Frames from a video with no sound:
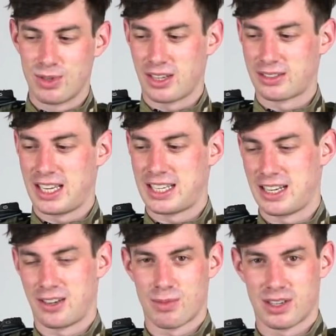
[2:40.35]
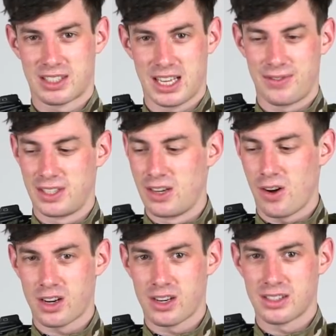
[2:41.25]
without taking out my safety
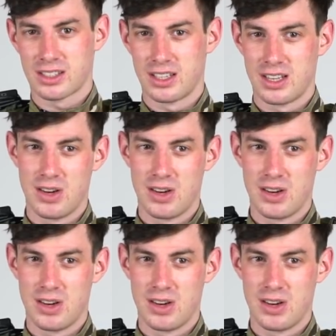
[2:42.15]
goggles,